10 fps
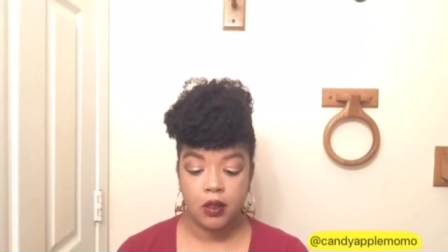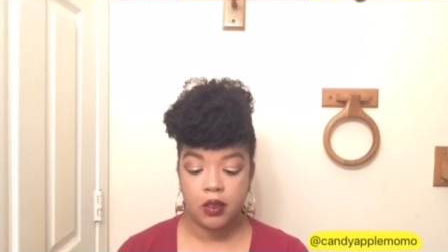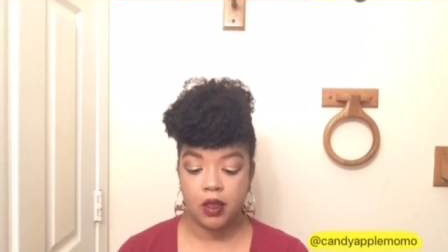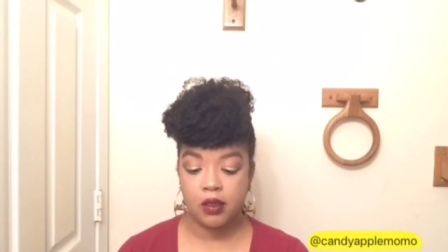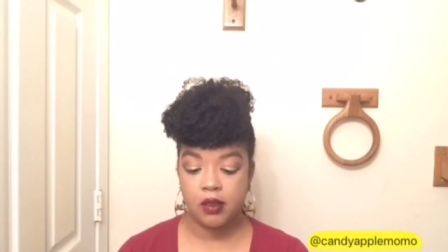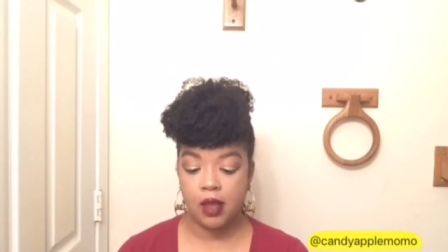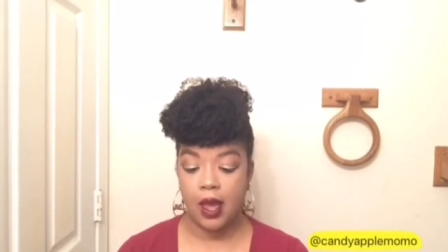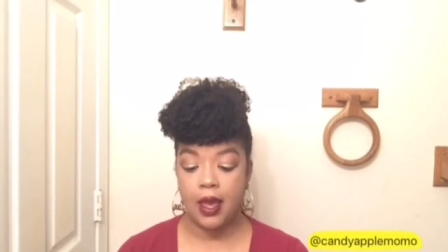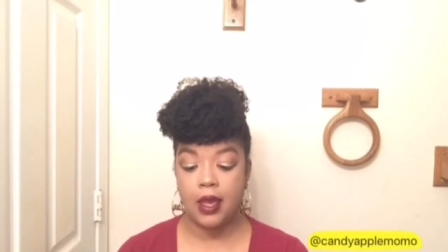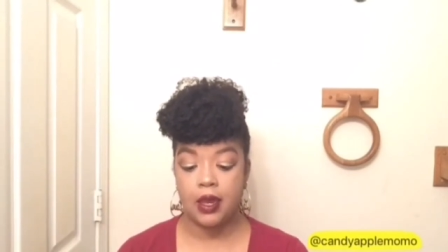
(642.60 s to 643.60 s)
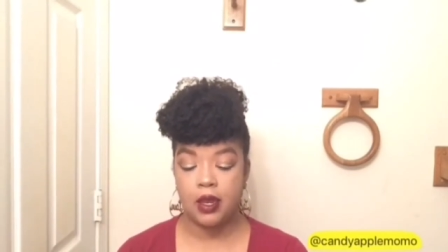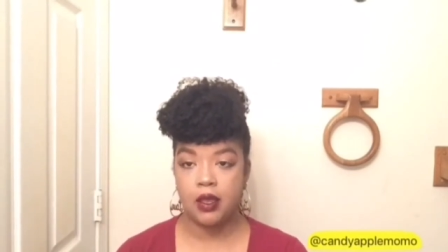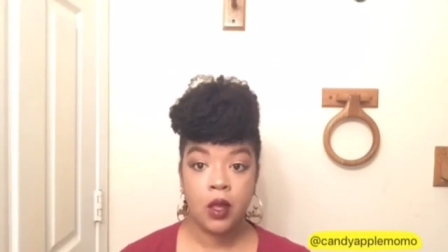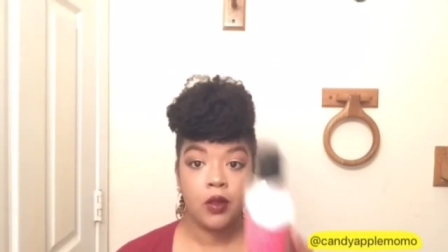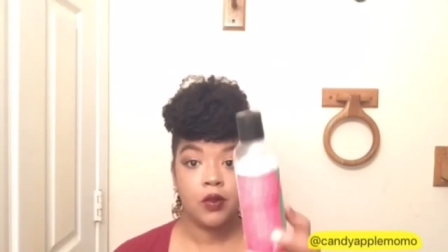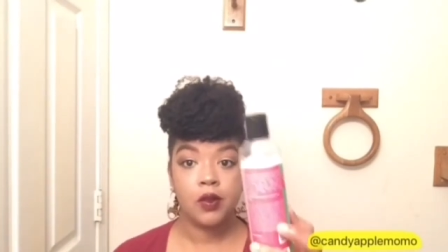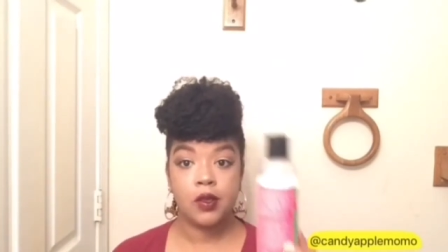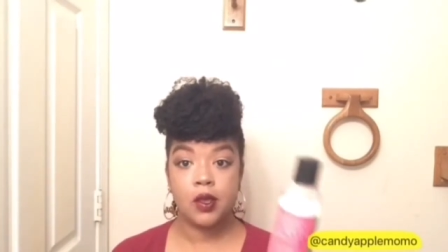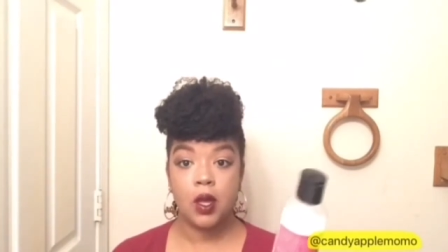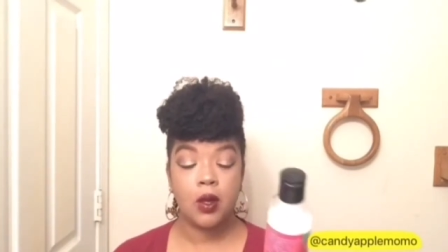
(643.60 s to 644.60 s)
the side,
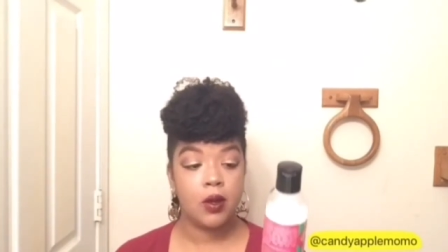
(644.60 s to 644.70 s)
so